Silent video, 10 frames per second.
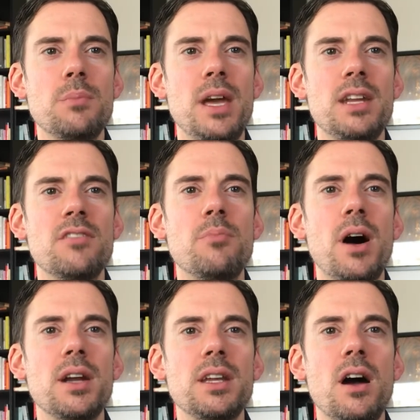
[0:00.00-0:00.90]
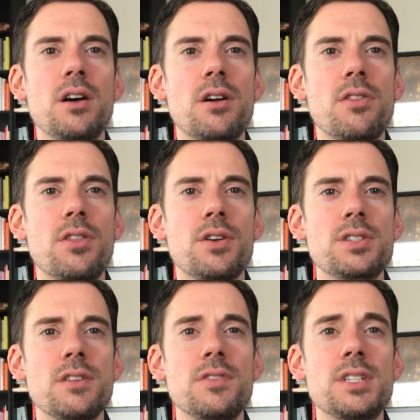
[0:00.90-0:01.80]
pain of body, hunger, thirst,
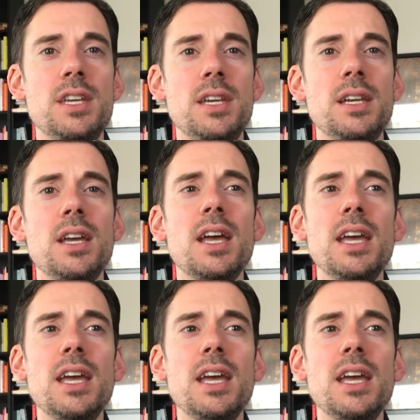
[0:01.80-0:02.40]
and fatigue,